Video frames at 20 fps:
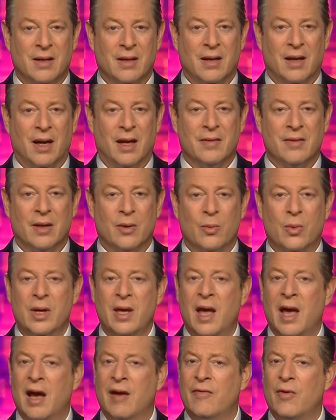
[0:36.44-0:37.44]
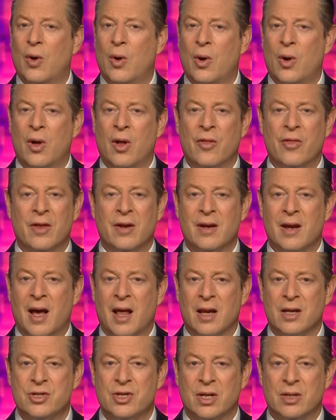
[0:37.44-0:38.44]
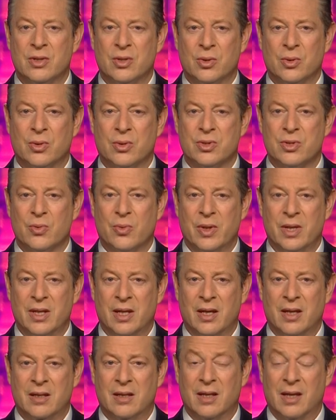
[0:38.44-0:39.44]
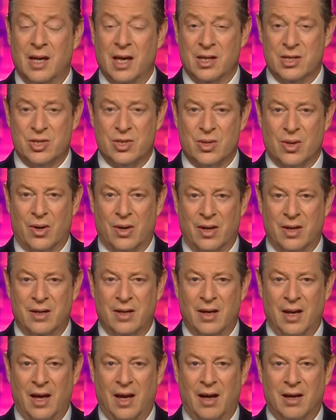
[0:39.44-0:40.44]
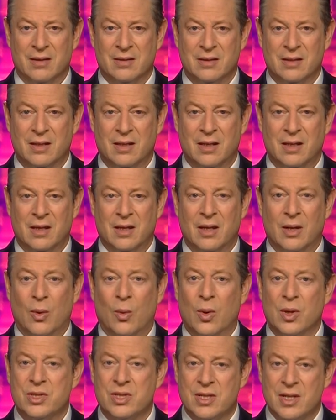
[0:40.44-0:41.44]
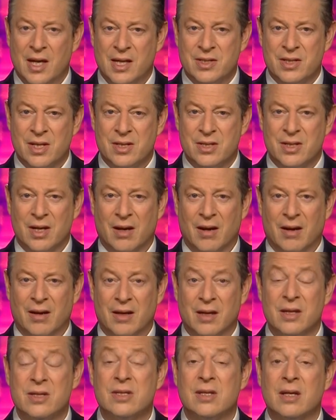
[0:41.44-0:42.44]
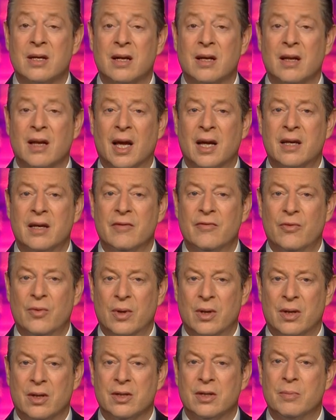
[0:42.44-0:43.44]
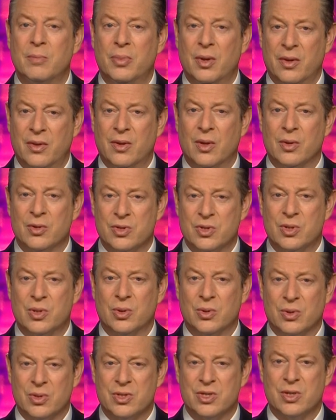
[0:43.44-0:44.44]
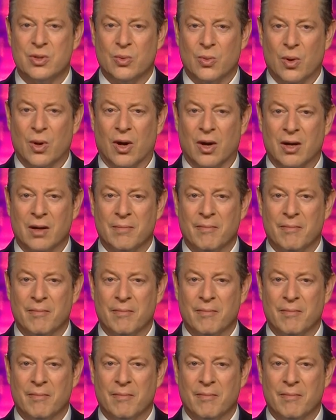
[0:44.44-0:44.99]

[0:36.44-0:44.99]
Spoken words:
and that we have all the knowledge and tools we need to get started now. What's necessary is the collective will to put those tools to work.